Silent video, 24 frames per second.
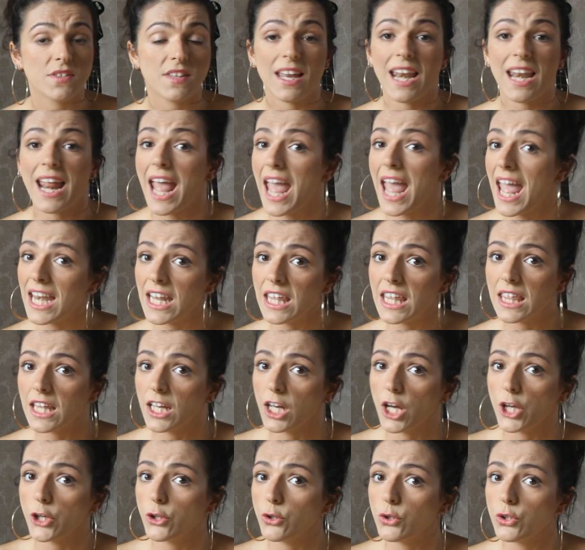than
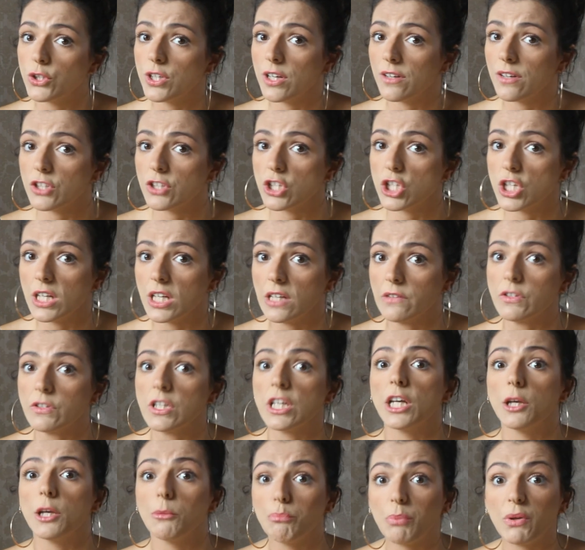anything I could have achieved
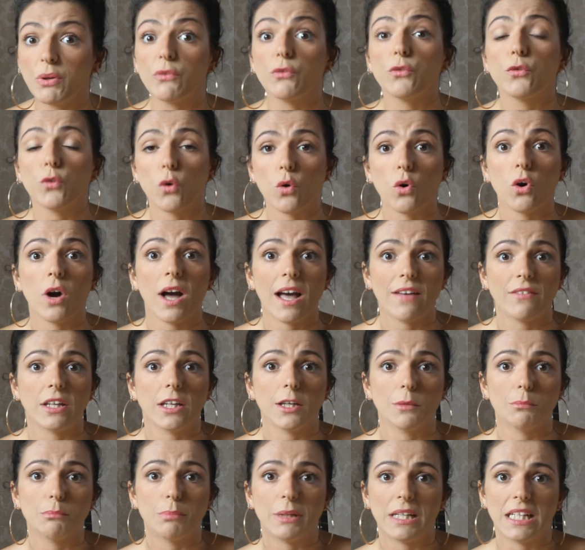before having
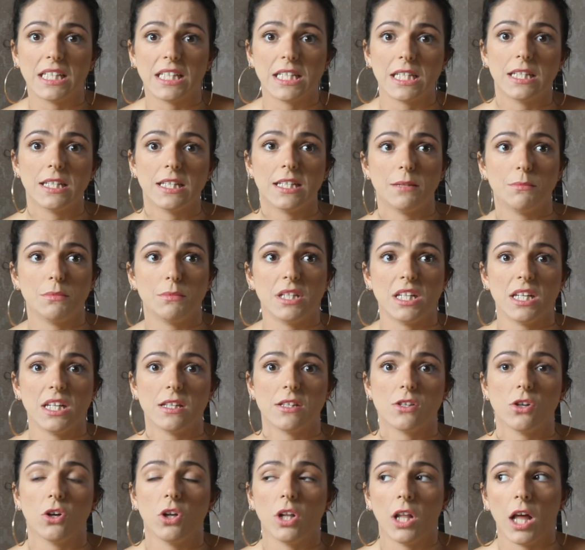completed the Dip
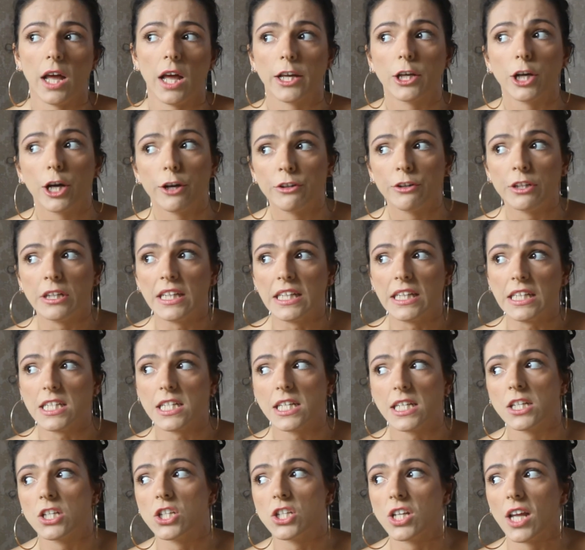TESOL. I currently
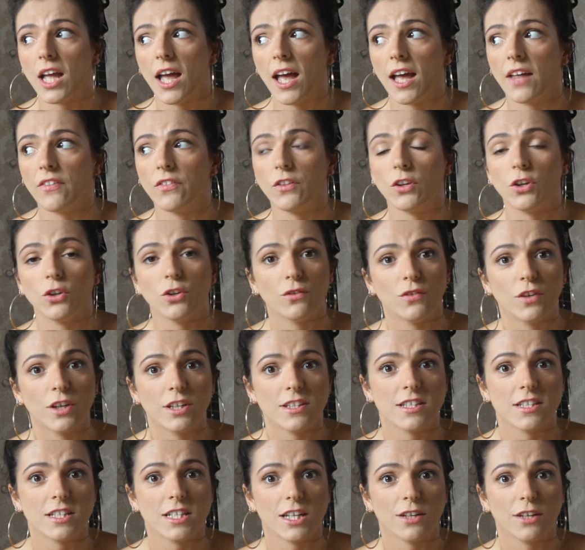teach at the
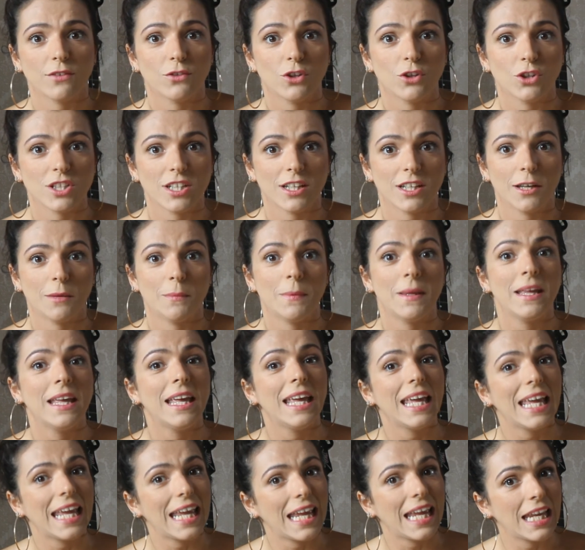University of Nottingham
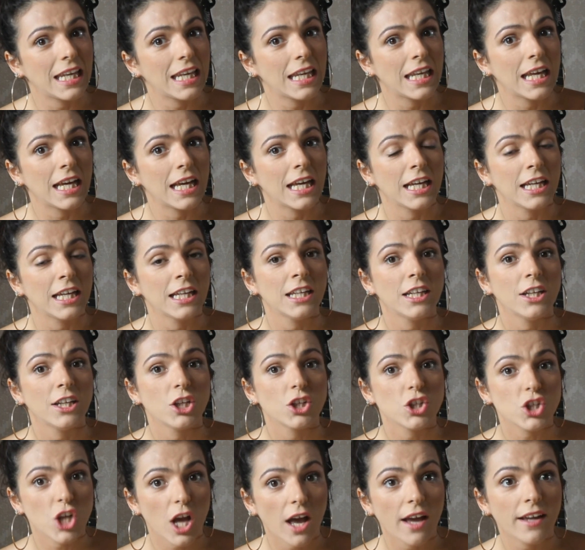in
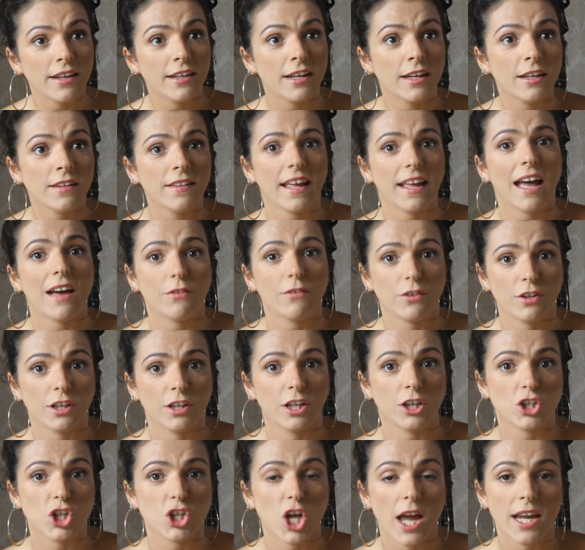China. They have
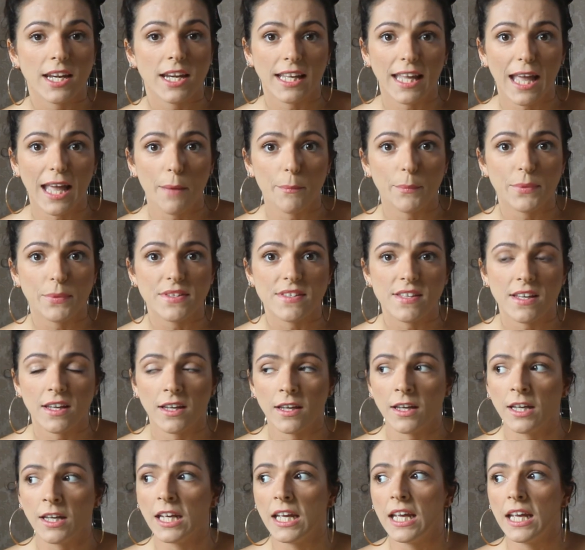a China campus here,